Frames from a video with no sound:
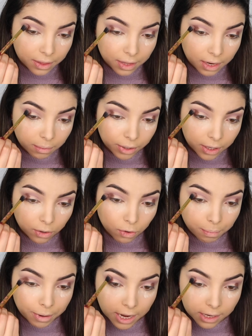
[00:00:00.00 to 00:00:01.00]
And then I'm gonna go
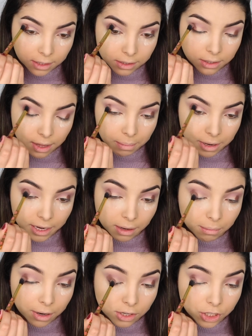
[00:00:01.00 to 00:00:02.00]
back to the
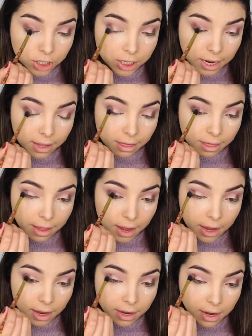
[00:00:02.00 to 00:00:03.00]
blending brush and
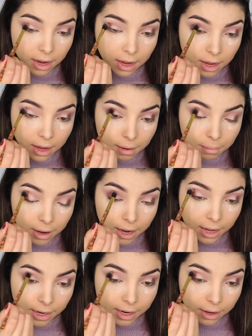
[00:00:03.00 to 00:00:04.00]
then
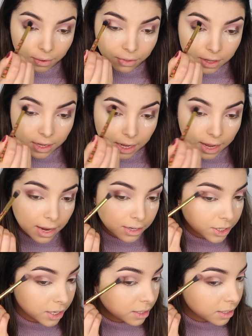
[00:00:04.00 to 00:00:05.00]
blend out the
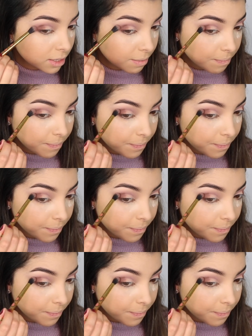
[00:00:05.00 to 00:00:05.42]
edges.